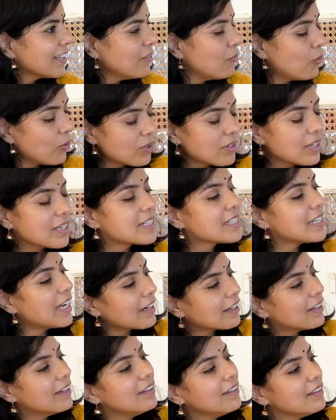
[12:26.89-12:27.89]
what
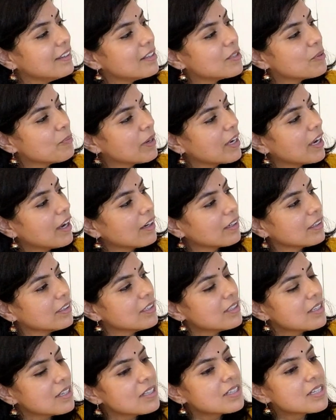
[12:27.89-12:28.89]
exactly is behind
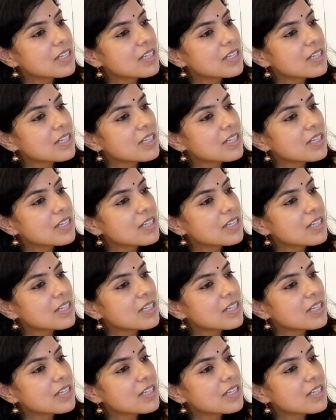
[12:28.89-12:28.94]
it,